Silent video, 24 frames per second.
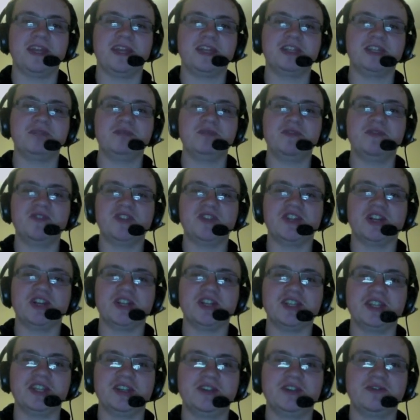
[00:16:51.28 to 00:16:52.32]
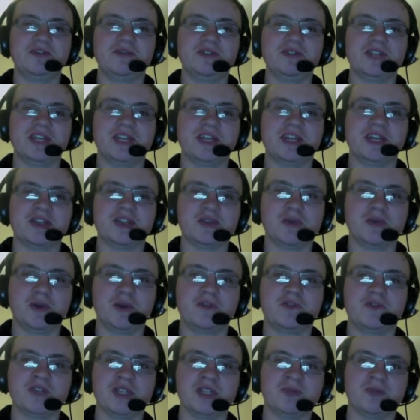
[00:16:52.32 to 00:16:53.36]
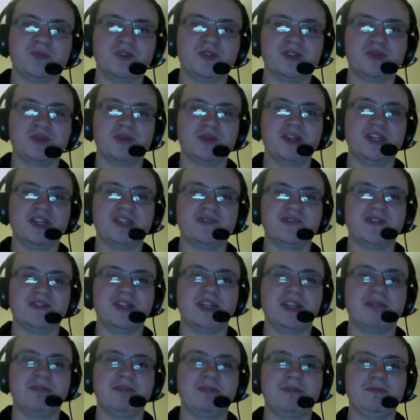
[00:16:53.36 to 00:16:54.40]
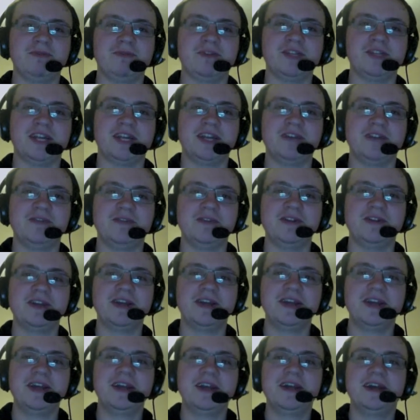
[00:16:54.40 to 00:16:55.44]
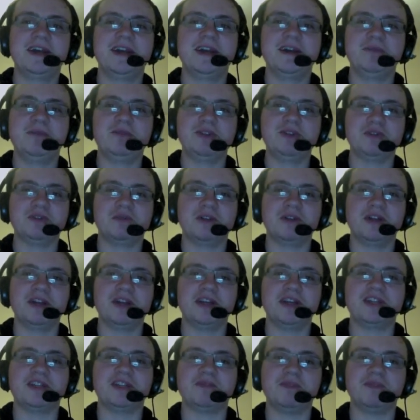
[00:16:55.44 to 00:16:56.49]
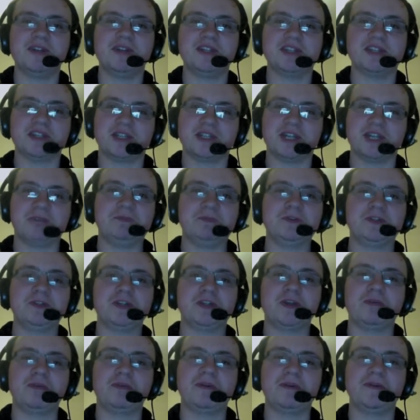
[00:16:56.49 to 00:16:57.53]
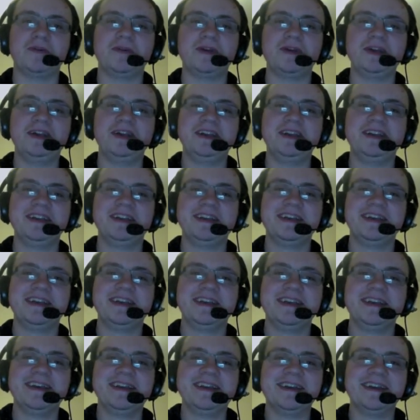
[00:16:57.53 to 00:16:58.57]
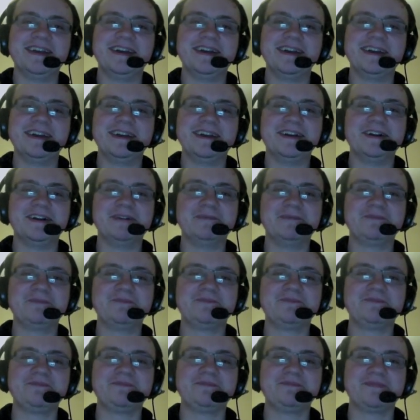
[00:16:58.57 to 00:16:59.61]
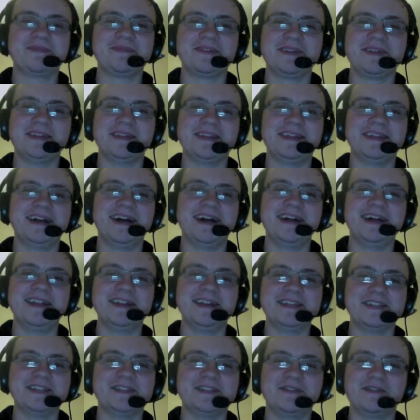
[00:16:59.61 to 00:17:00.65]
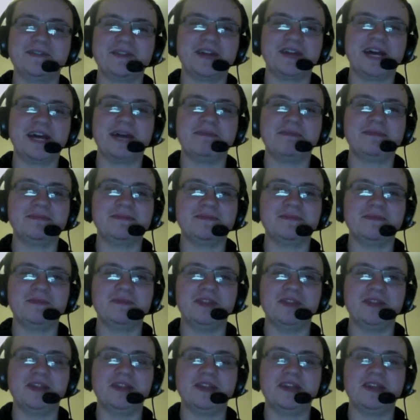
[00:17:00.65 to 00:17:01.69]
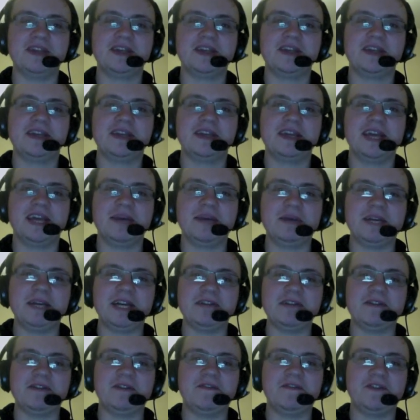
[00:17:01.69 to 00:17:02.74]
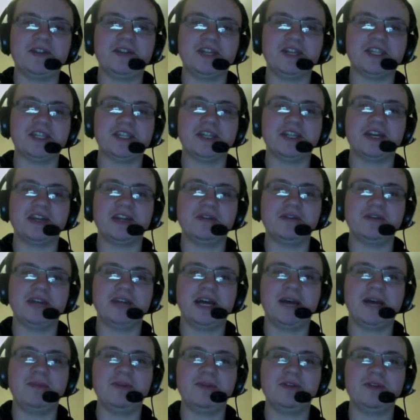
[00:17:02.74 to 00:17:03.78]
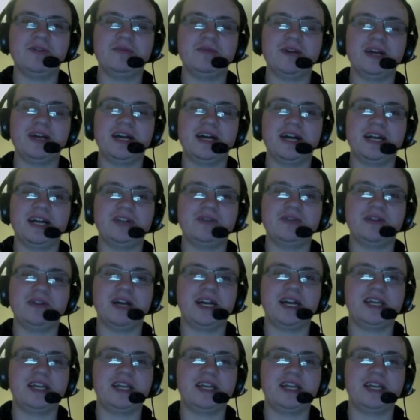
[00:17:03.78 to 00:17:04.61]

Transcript: some movie stars that you coincide against Rock versus Bruce Willis for the WWE title, and Bruce Willis wins the championship. Nah, that's not going to happen. I mean, it'd be kind of a funny scenario to happen though, but I